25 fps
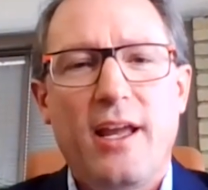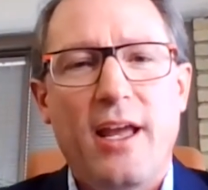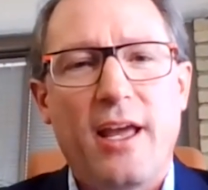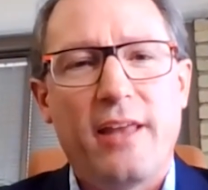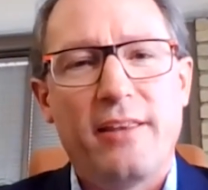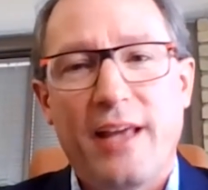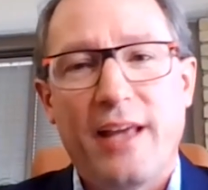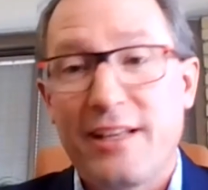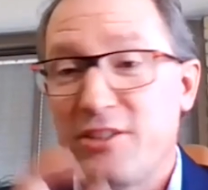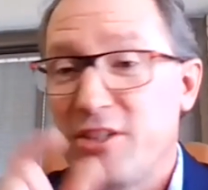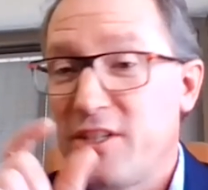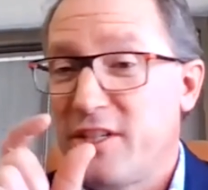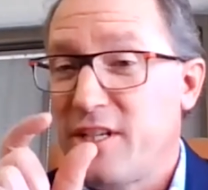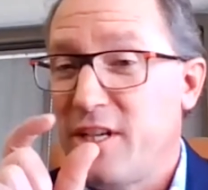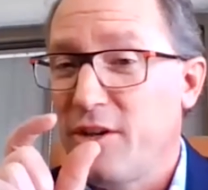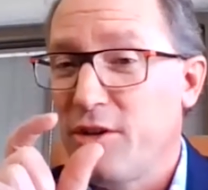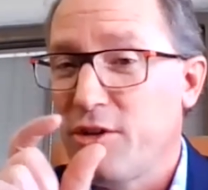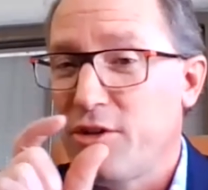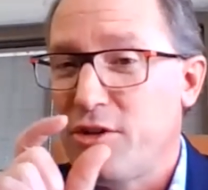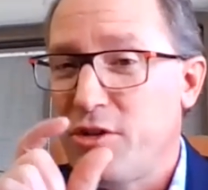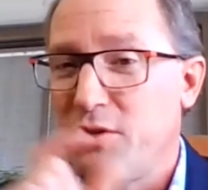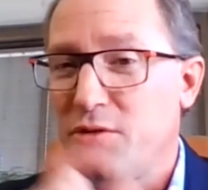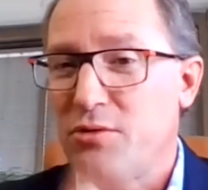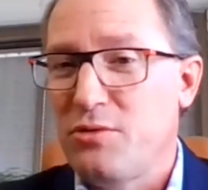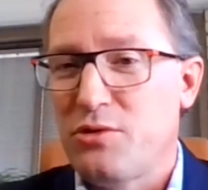And that's tier
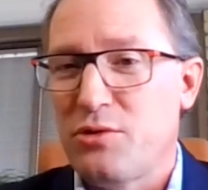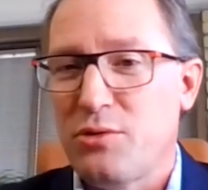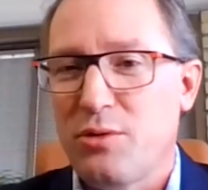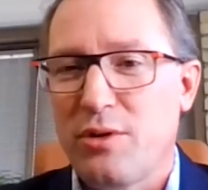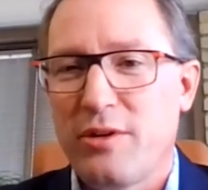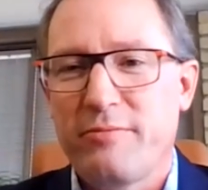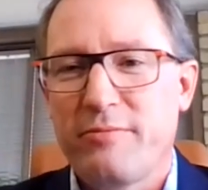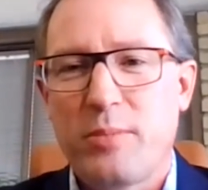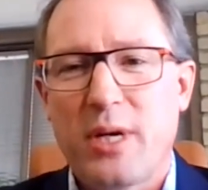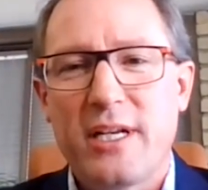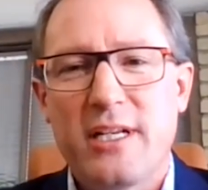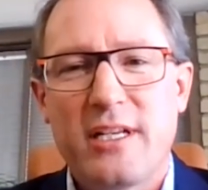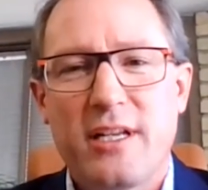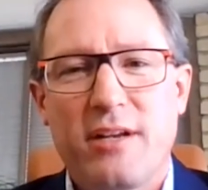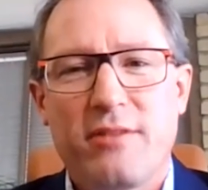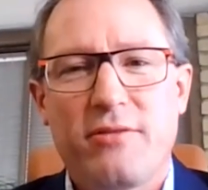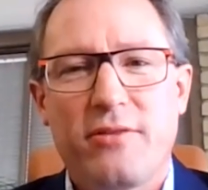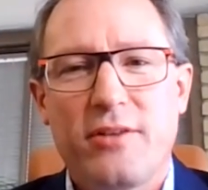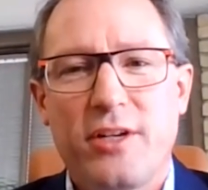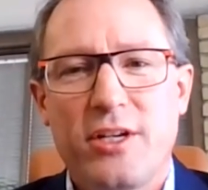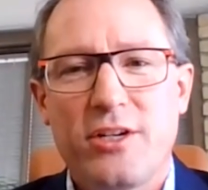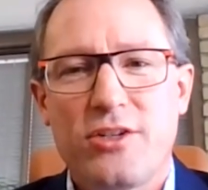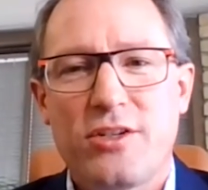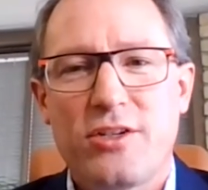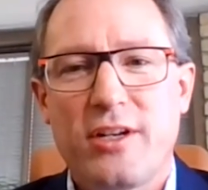two sort of by
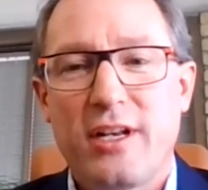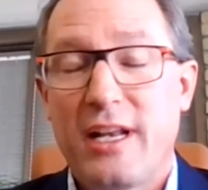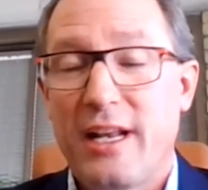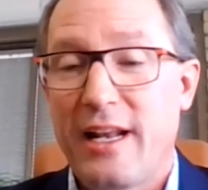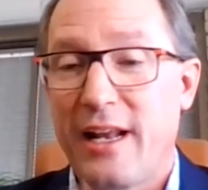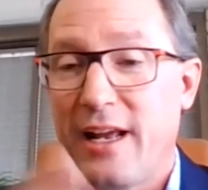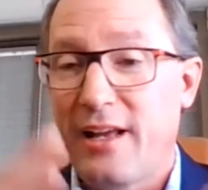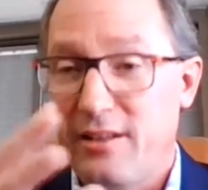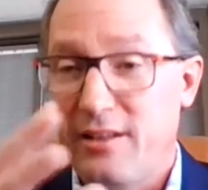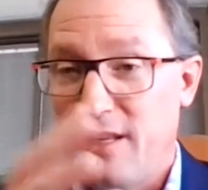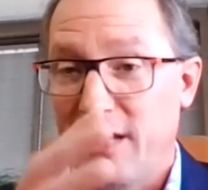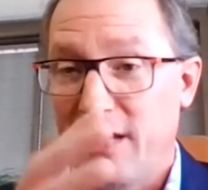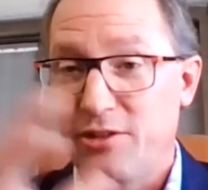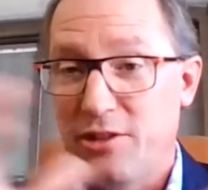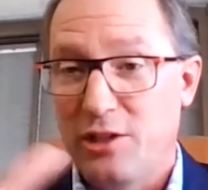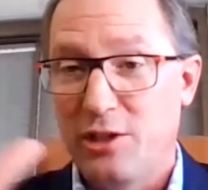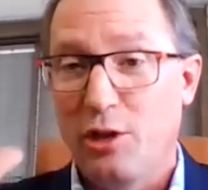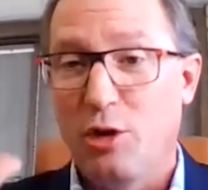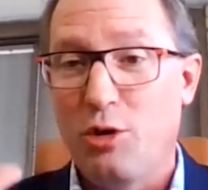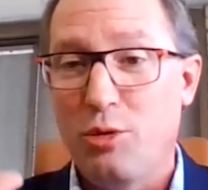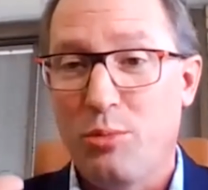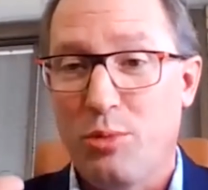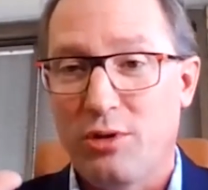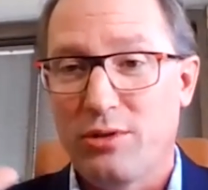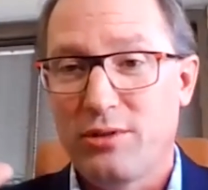definition. And that, that's
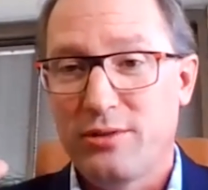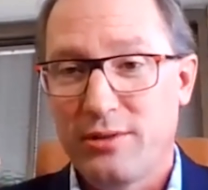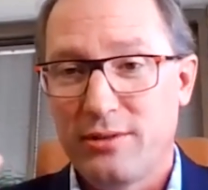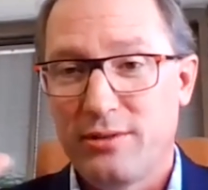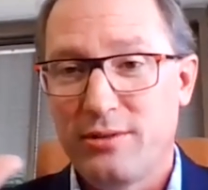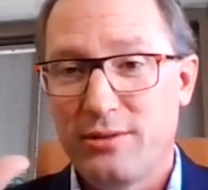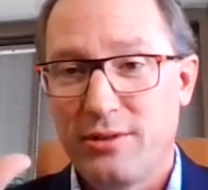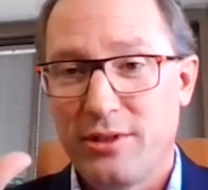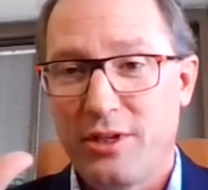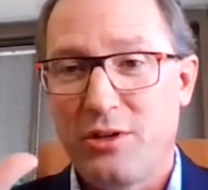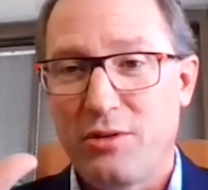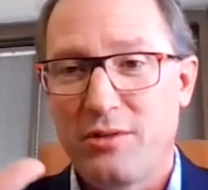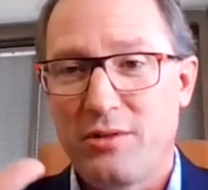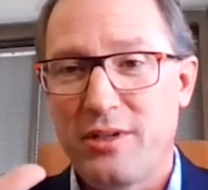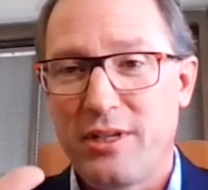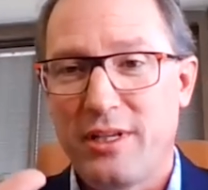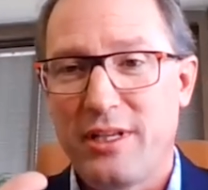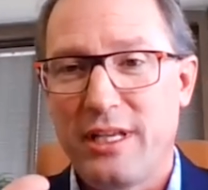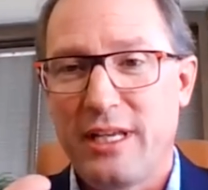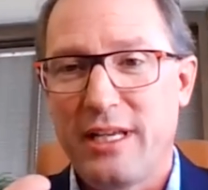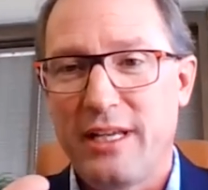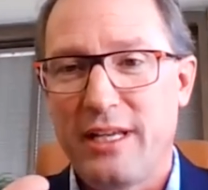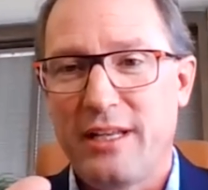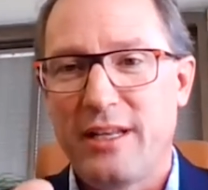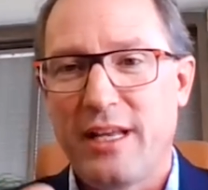global, you know,
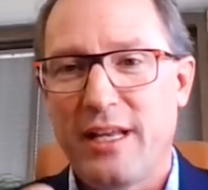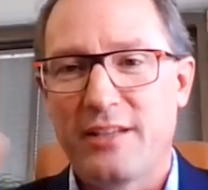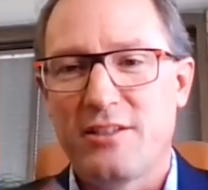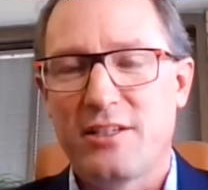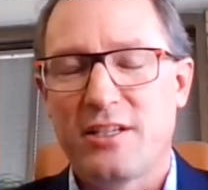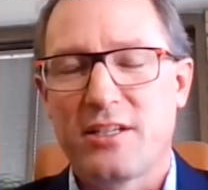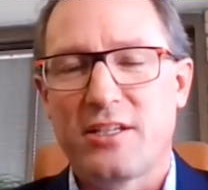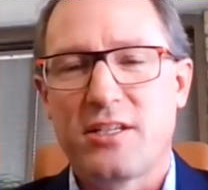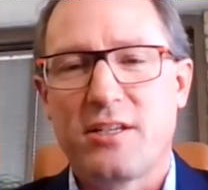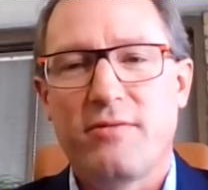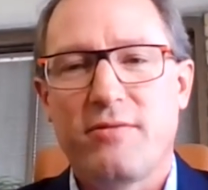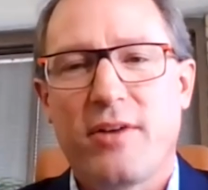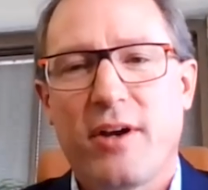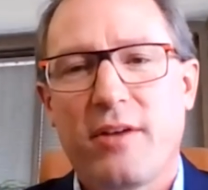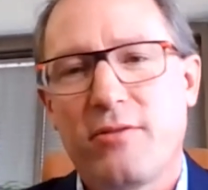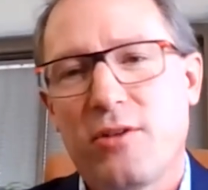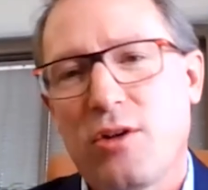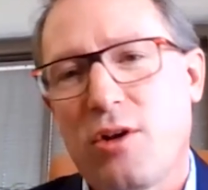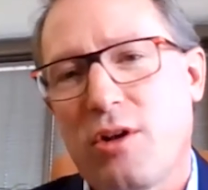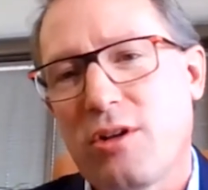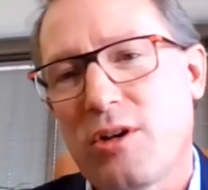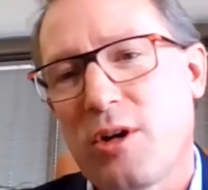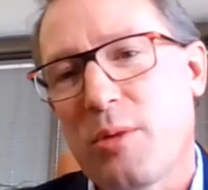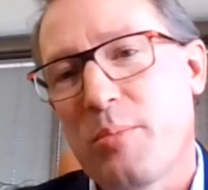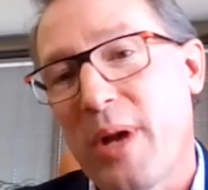in that sixty-five
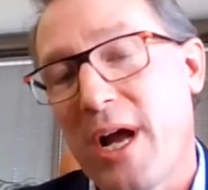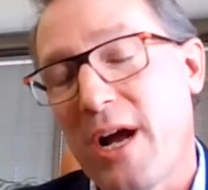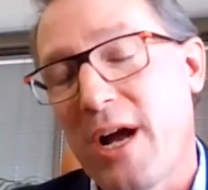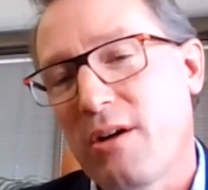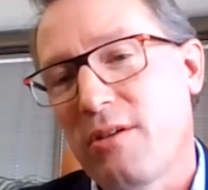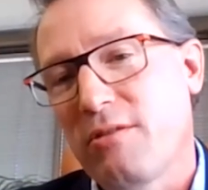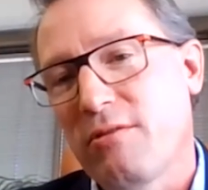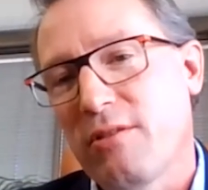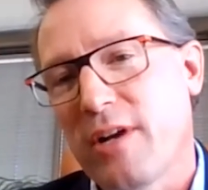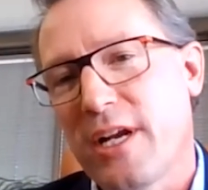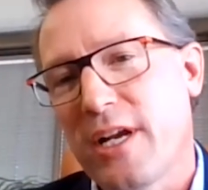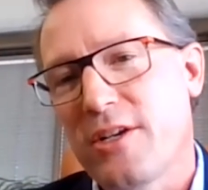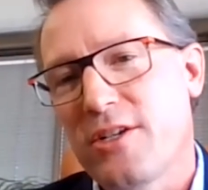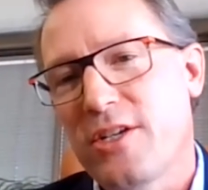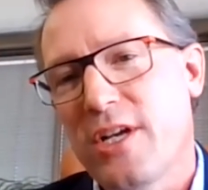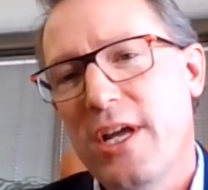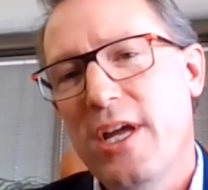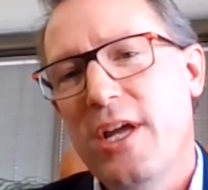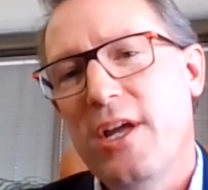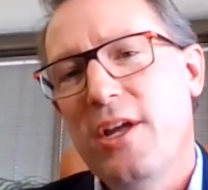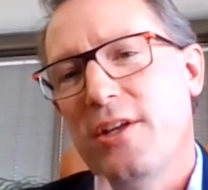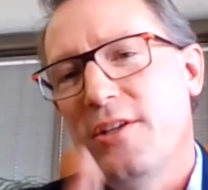dollars a pound range.